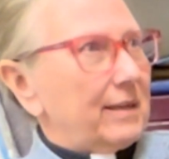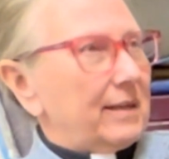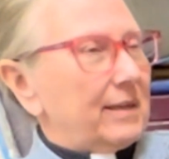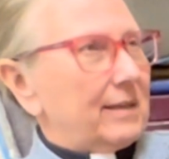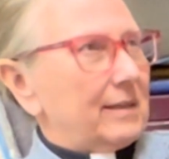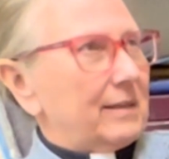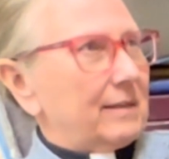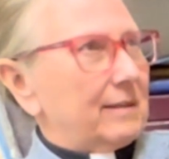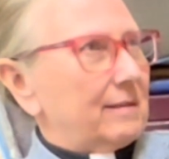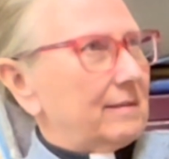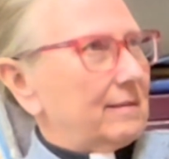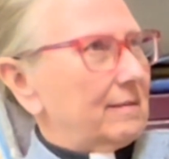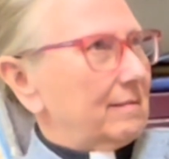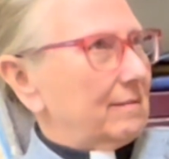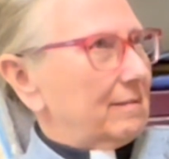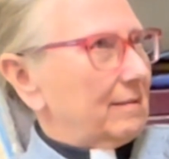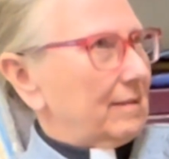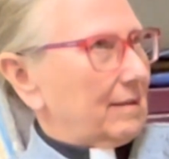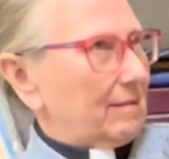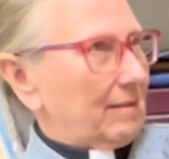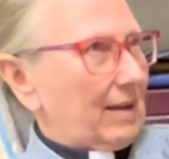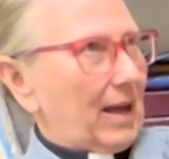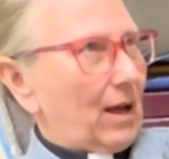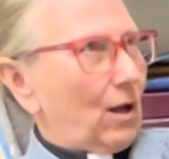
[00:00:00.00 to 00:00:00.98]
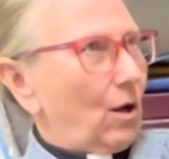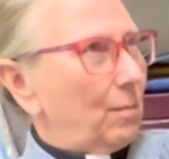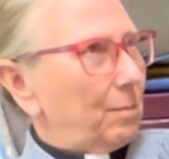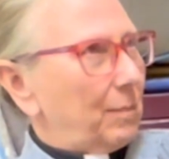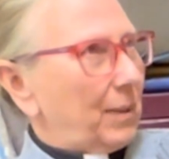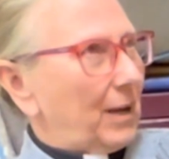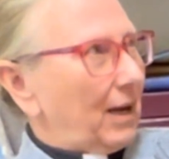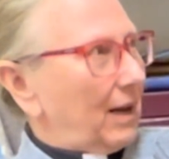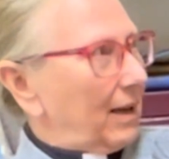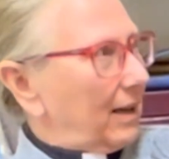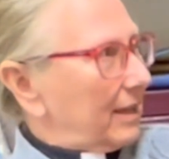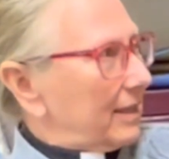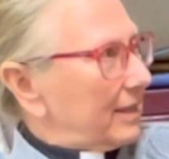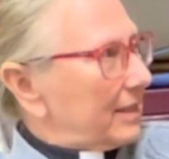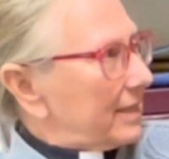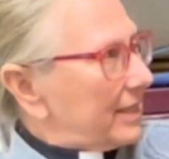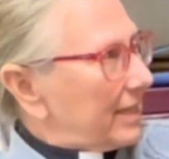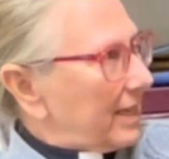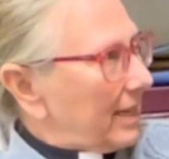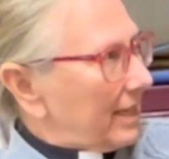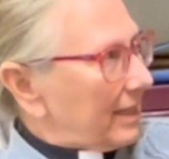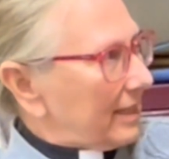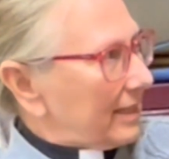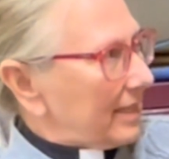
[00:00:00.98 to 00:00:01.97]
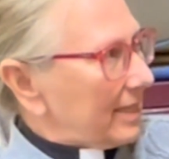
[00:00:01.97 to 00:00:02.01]
in Alpine,
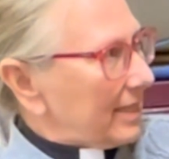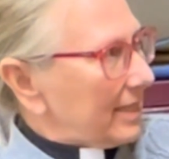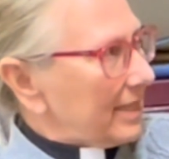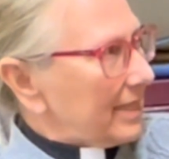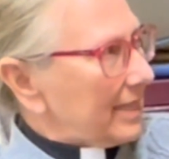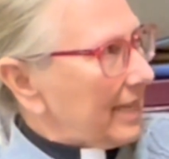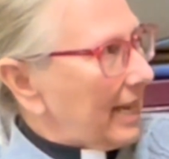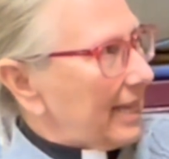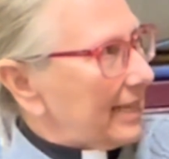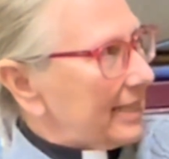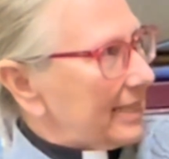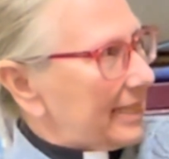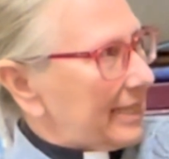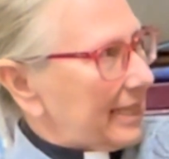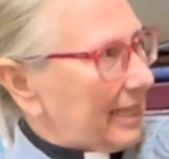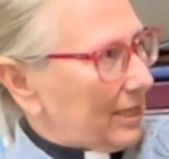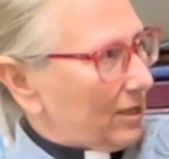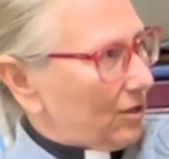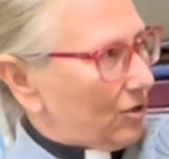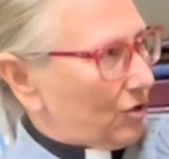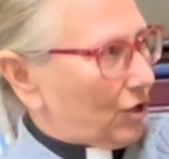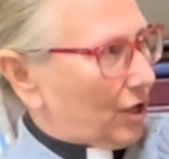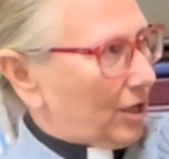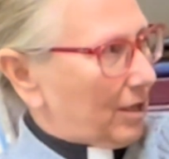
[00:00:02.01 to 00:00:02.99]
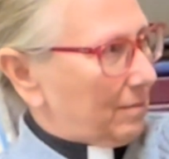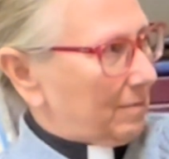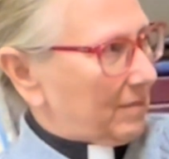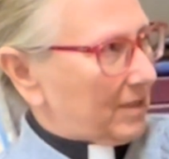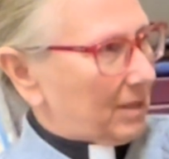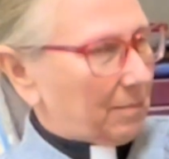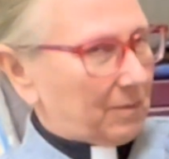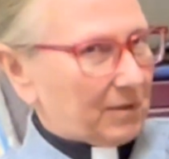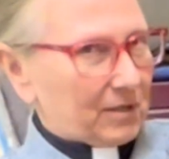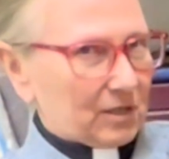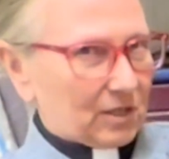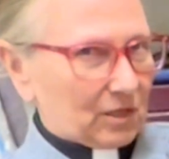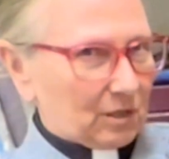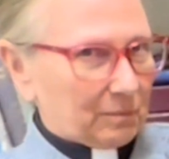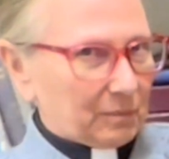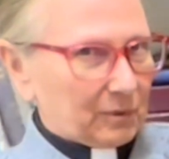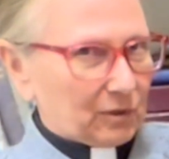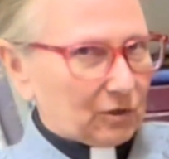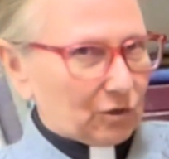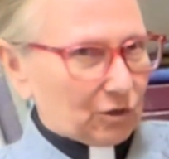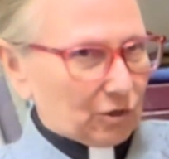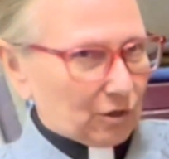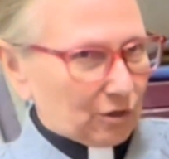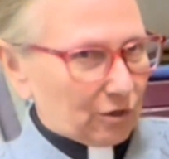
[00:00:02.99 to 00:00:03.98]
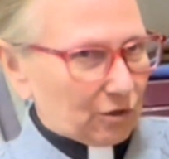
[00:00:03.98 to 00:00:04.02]
Texas at St. James Episcopal
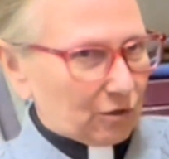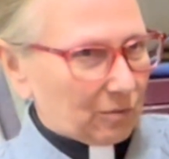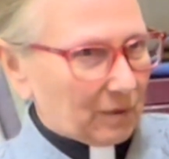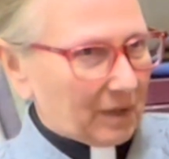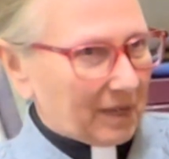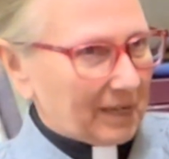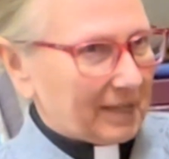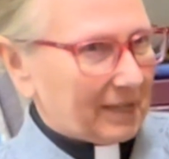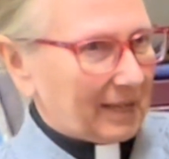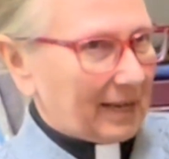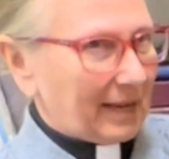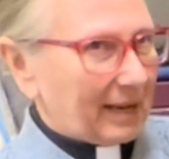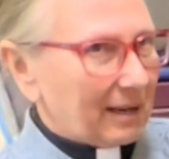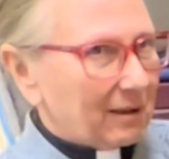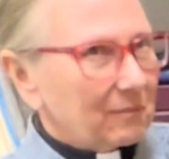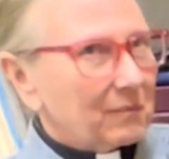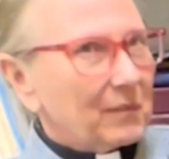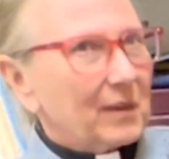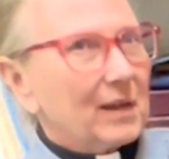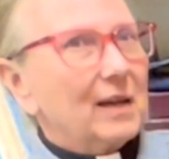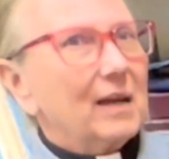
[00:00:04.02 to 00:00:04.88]
Church right now.